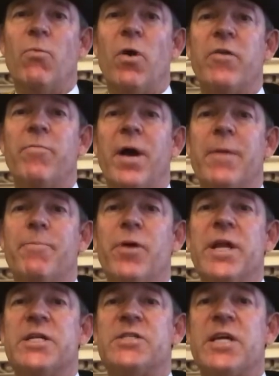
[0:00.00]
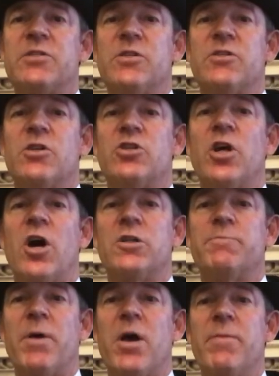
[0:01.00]
one of my predecessors, Sir Charles
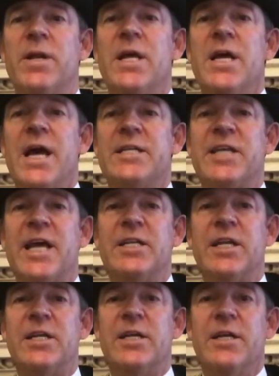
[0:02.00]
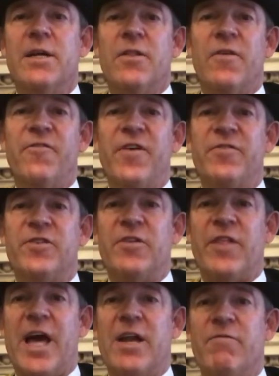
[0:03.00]
Bowman, attended the
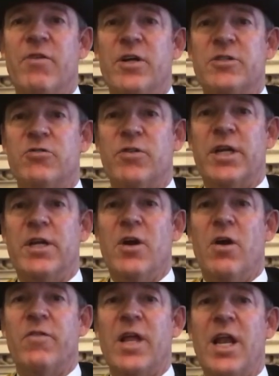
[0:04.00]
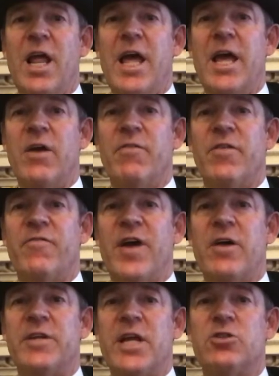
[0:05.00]
50th anniversary of the laying of the
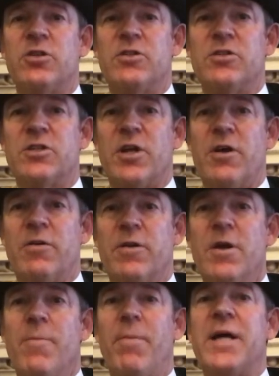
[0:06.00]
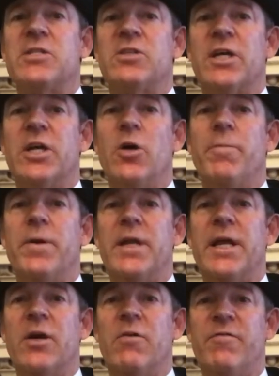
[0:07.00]
foundation stone by Sir
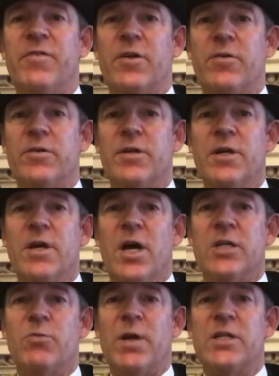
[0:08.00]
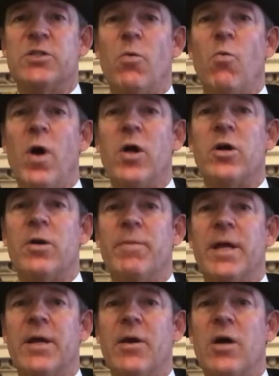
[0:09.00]
Gilbert Inglefield, as well as
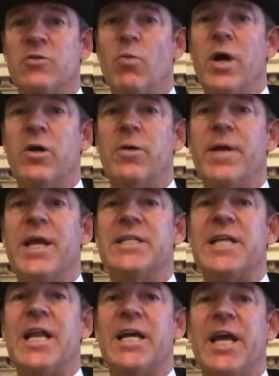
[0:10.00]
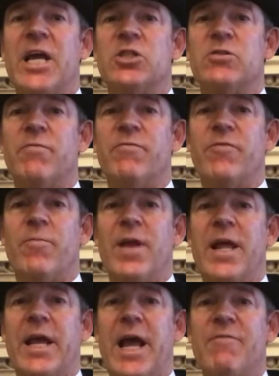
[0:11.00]
welcoming a delegation from
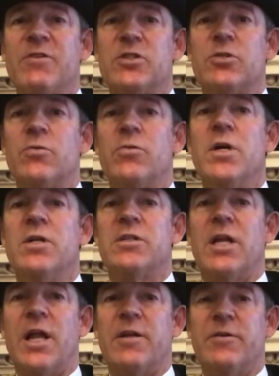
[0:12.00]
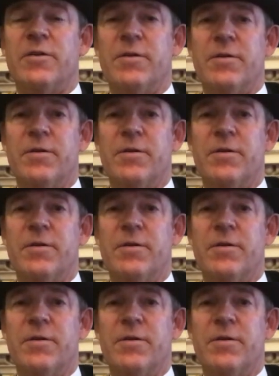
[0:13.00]
Lake Havasu to London.